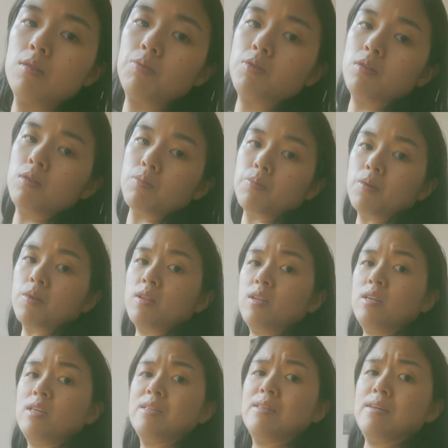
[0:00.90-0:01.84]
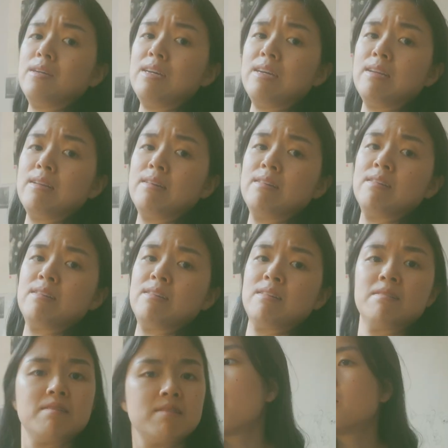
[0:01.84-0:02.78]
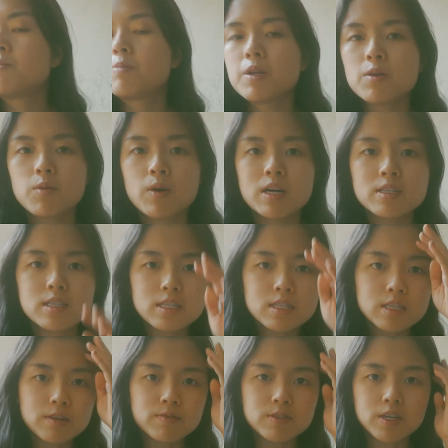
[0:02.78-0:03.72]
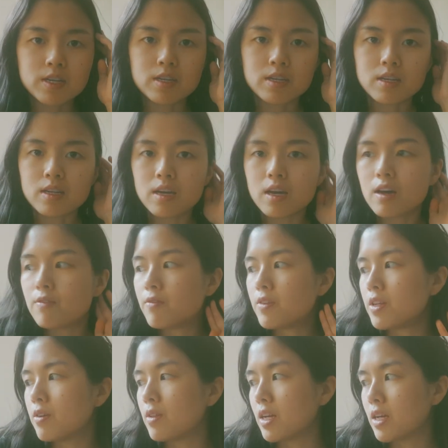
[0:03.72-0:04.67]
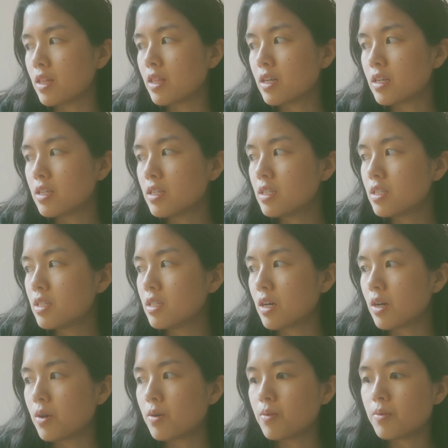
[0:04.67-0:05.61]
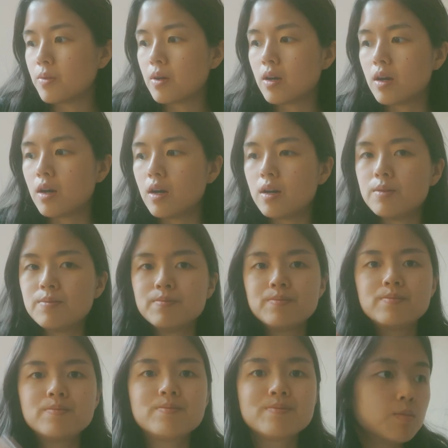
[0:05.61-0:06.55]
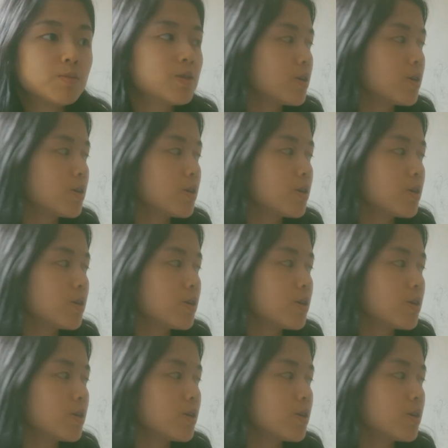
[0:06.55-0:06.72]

supposed to be like that? It's been a while since I've done a video like this, so I'm